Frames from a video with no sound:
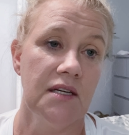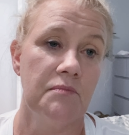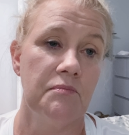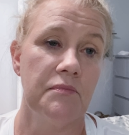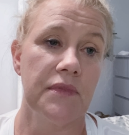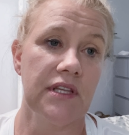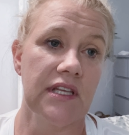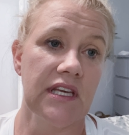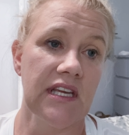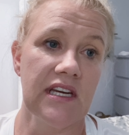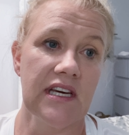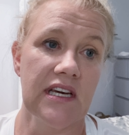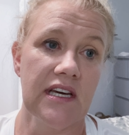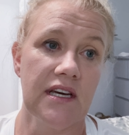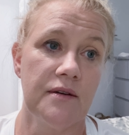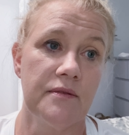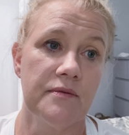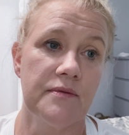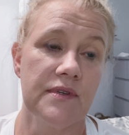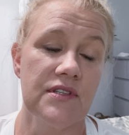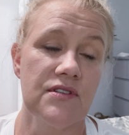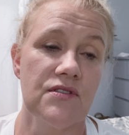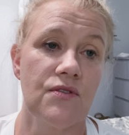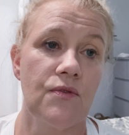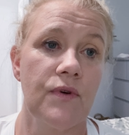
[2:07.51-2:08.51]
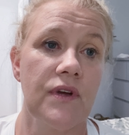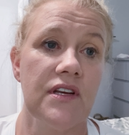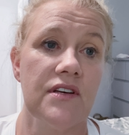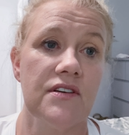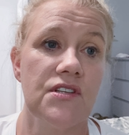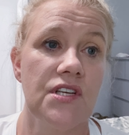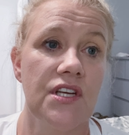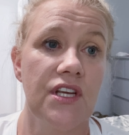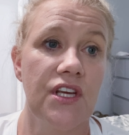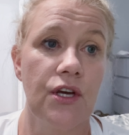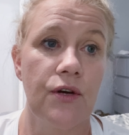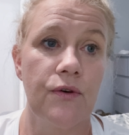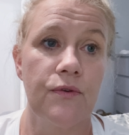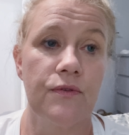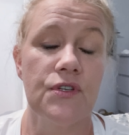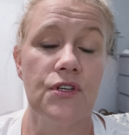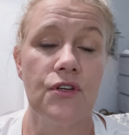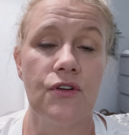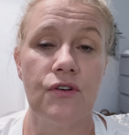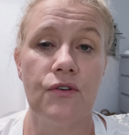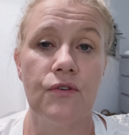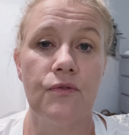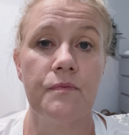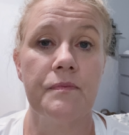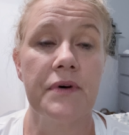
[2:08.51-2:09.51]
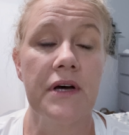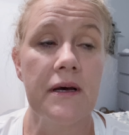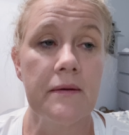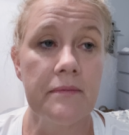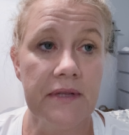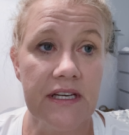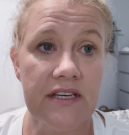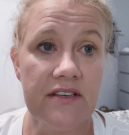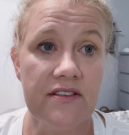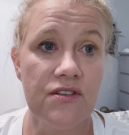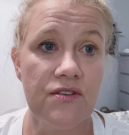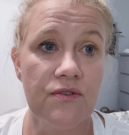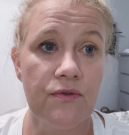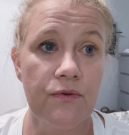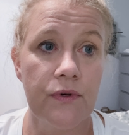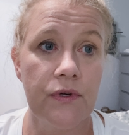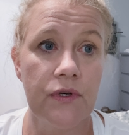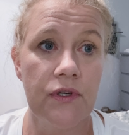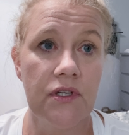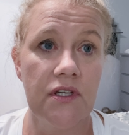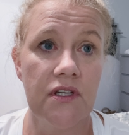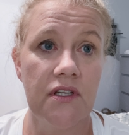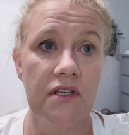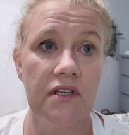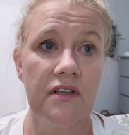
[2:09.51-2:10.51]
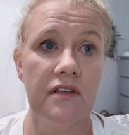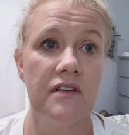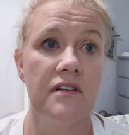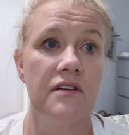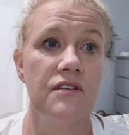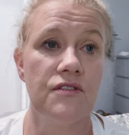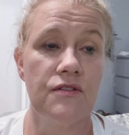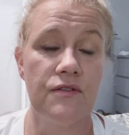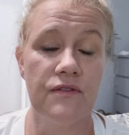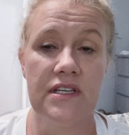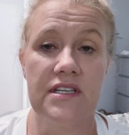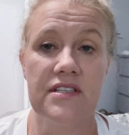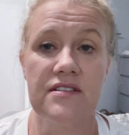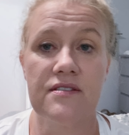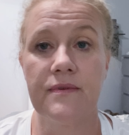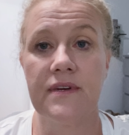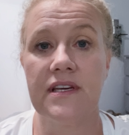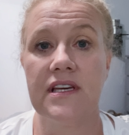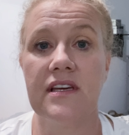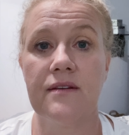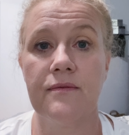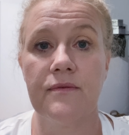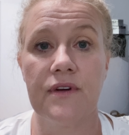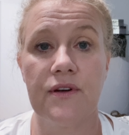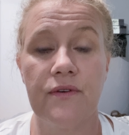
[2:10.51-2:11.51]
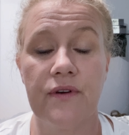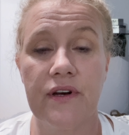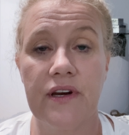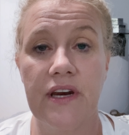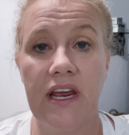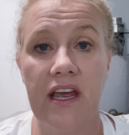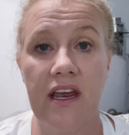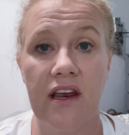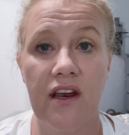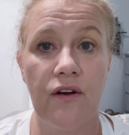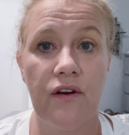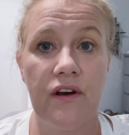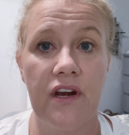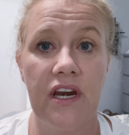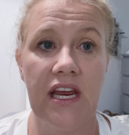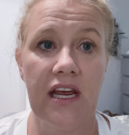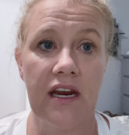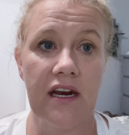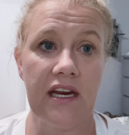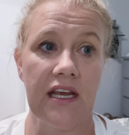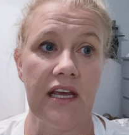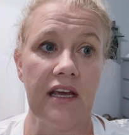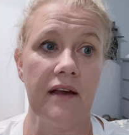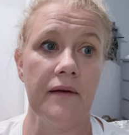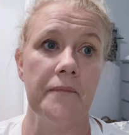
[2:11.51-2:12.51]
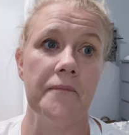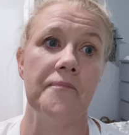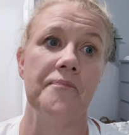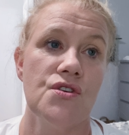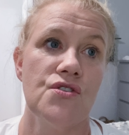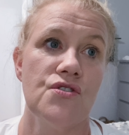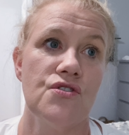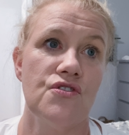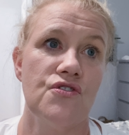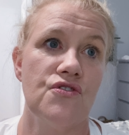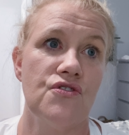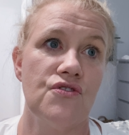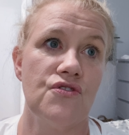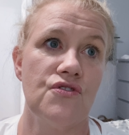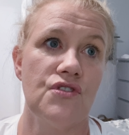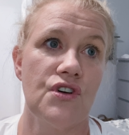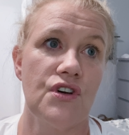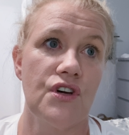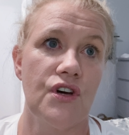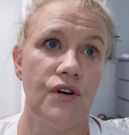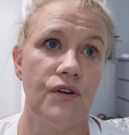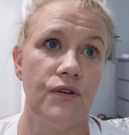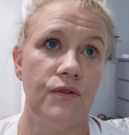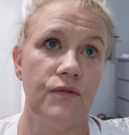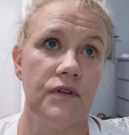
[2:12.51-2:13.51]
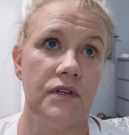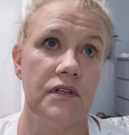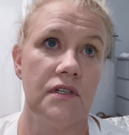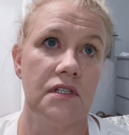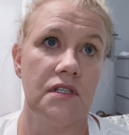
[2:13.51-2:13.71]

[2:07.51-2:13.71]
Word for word: Melina was going to go to public school two days a week, and we were going to hire a nanny. So